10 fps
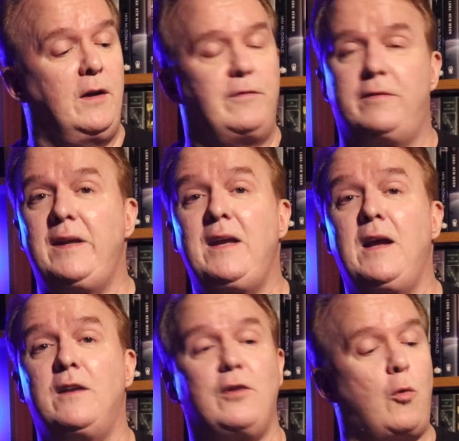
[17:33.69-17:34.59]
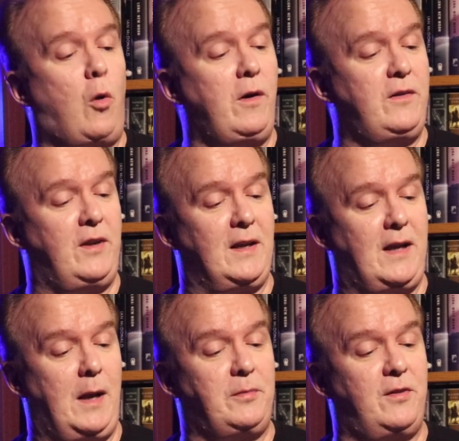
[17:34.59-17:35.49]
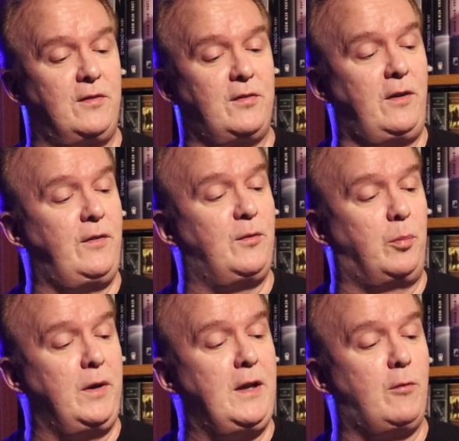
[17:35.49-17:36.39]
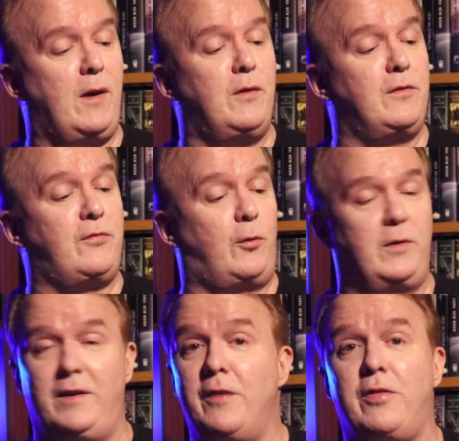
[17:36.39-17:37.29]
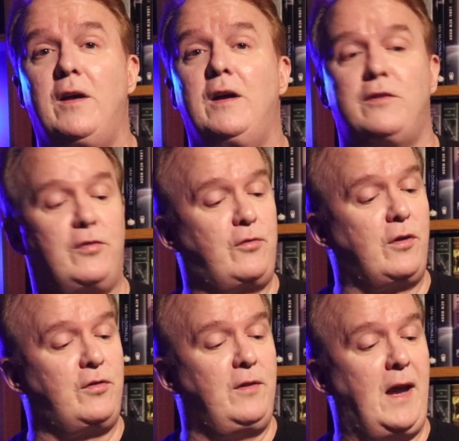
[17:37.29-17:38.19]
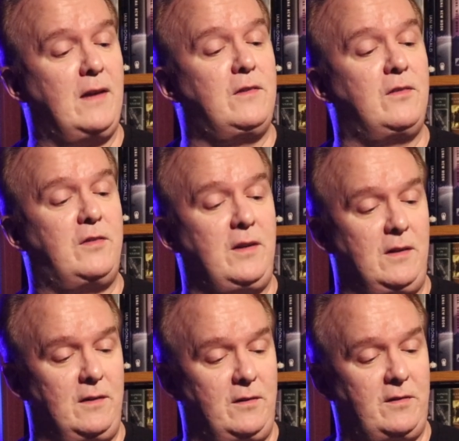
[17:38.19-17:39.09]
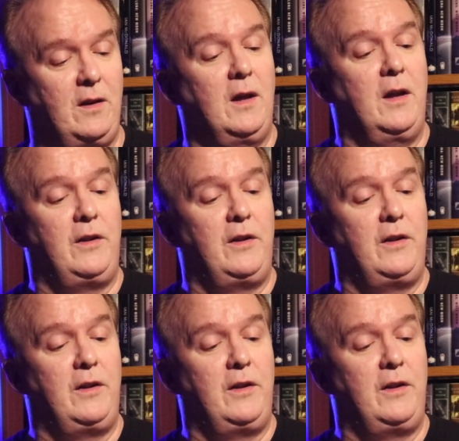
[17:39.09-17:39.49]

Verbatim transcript: fleeing into quarantine camps that serve as breeding grounds for death, destruction, and disease.